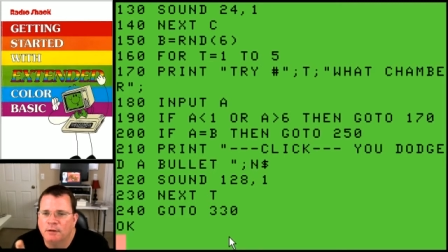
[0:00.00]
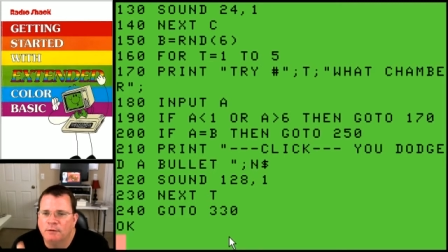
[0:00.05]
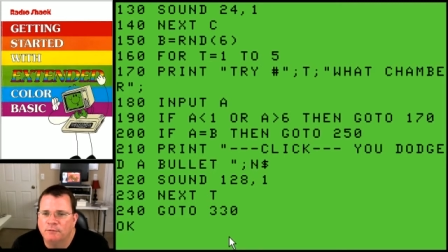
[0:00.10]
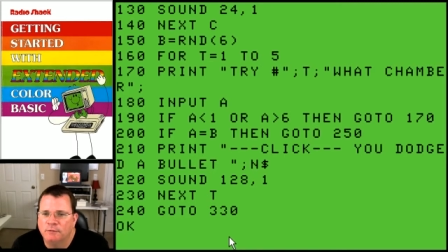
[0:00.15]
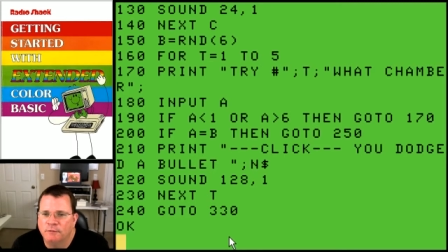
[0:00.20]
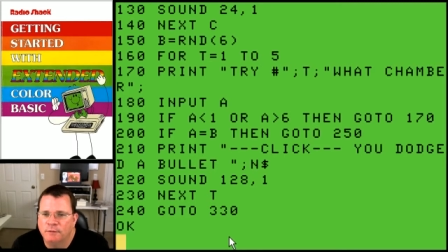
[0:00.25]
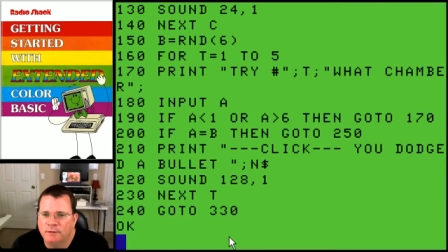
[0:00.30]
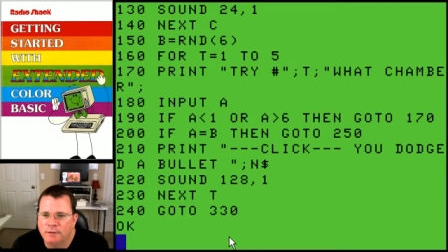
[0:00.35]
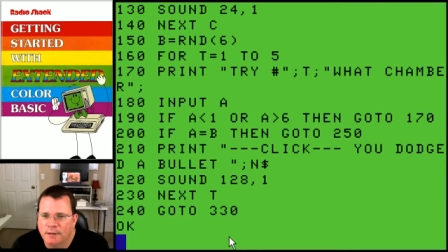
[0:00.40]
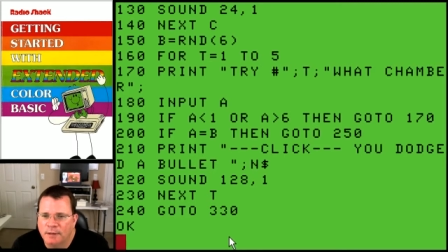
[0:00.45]

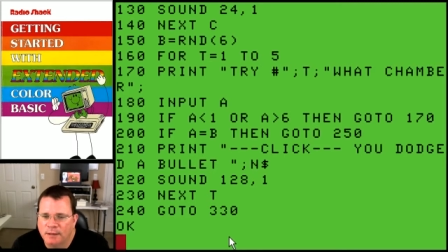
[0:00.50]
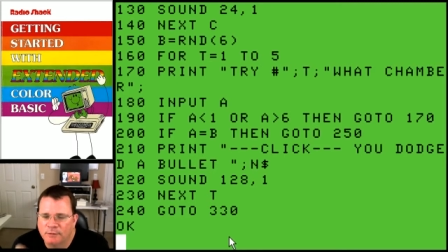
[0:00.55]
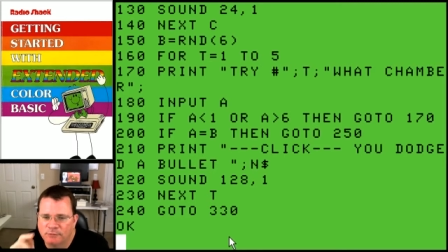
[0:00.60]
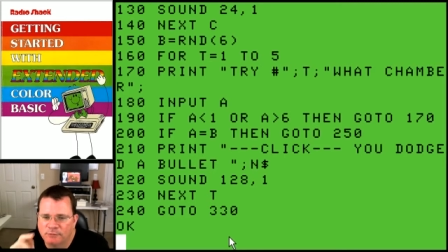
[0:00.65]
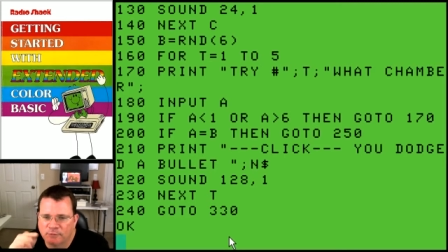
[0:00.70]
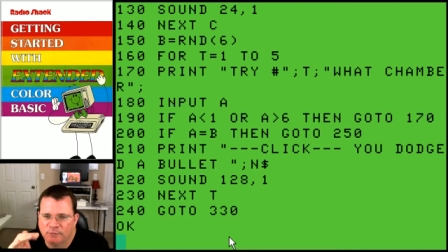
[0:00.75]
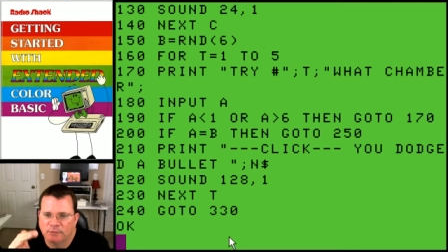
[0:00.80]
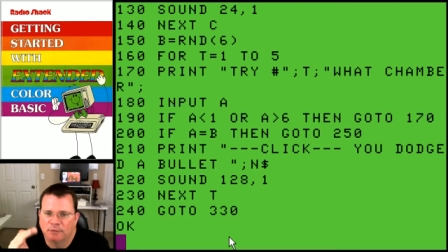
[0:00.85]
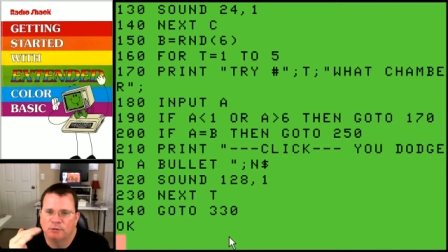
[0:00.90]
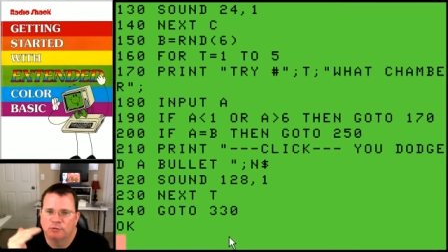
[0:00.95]
to the
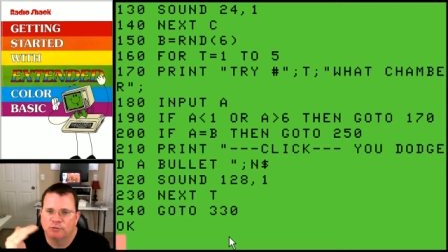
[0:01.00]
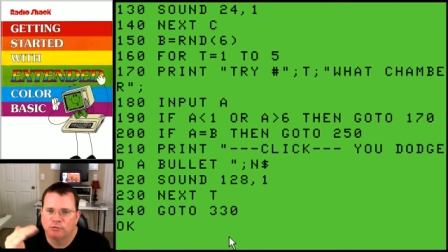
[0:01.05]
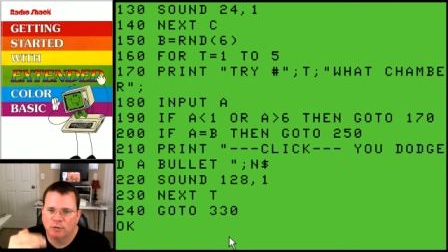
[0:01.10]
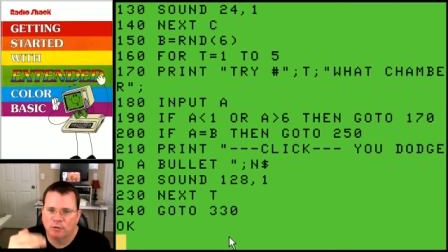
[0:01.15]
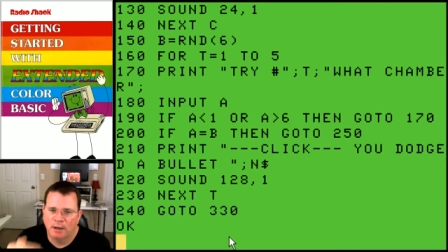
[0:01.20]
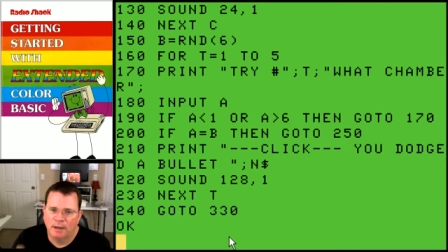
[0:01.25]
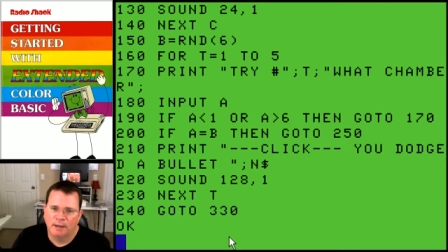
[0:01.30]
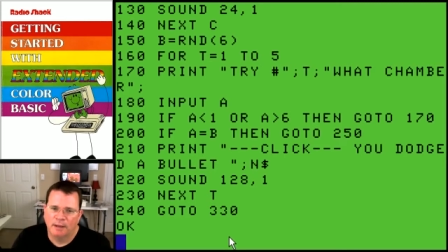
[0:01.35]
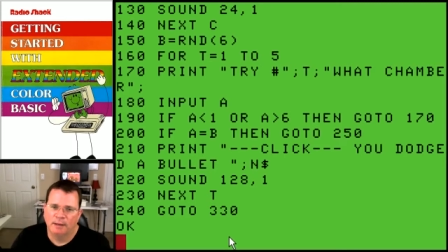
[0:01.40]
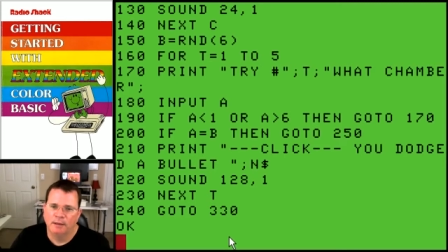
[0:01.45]
next
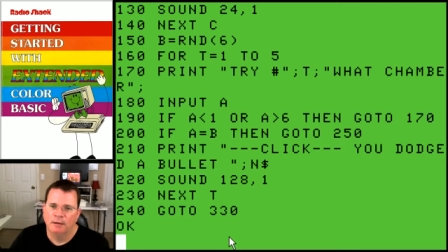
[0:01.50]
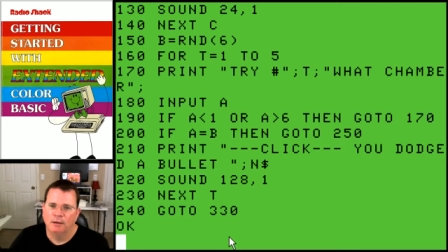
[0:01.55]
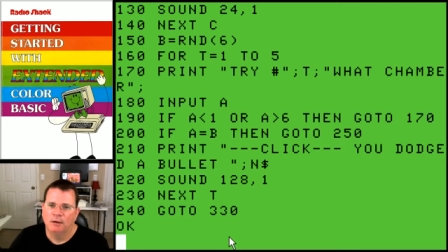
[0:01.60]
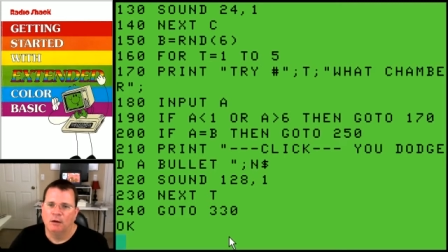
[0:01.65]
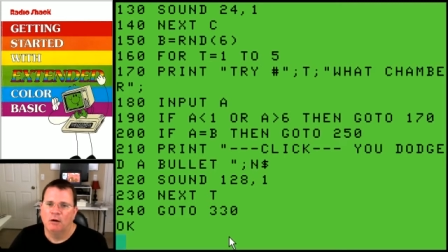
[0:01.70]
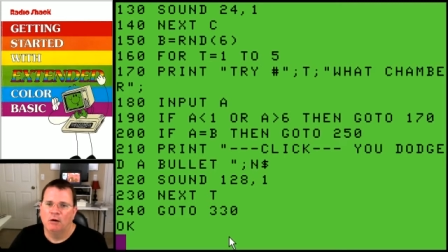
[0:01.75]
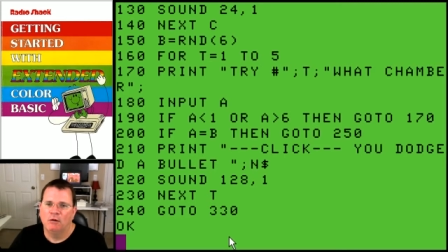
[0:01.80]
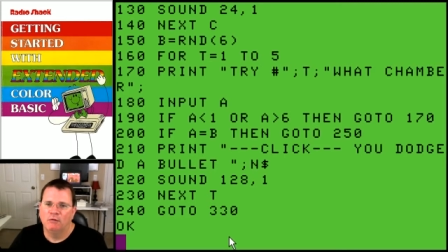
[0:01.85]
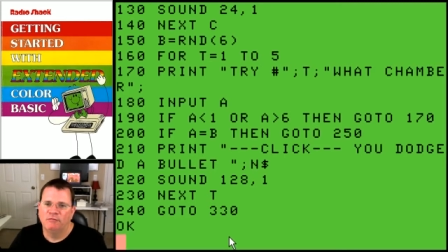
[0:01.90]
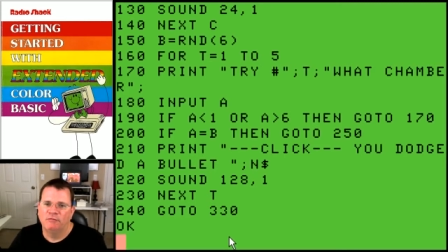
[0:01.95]
try
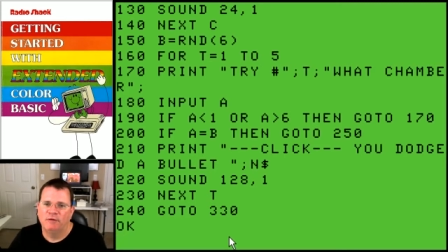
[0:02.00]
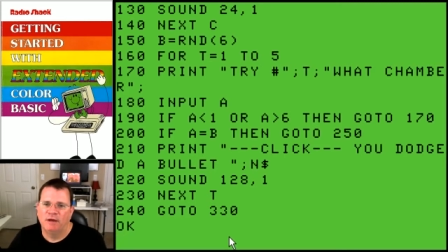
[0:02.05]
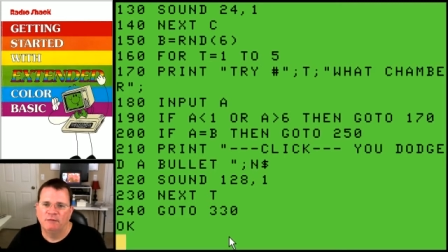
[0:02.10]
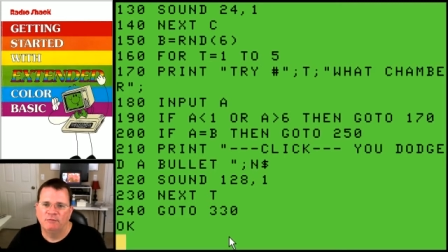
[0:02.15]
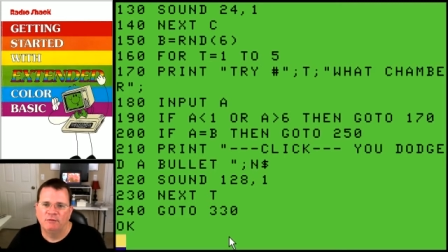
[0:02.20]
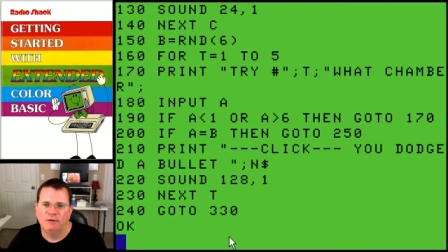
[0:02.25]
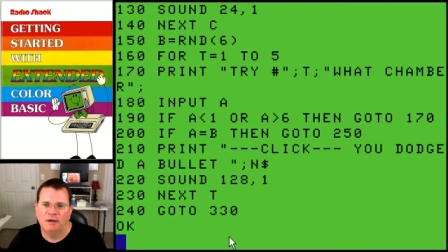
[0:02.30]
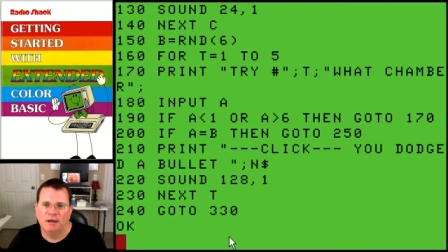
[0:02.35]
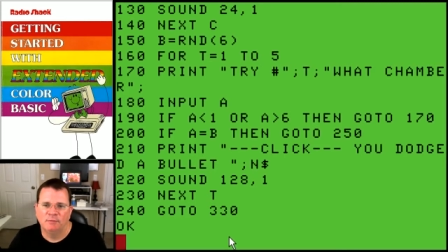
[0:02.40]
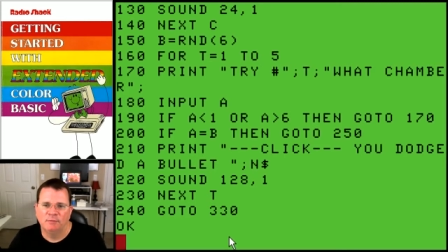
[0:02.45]
all
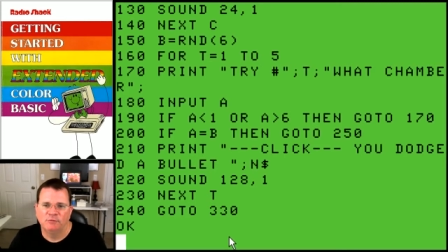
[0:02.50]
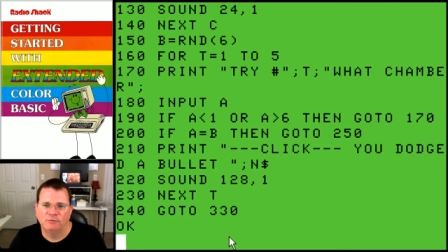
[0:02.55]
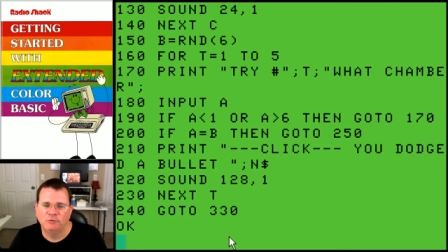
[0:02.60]
five times.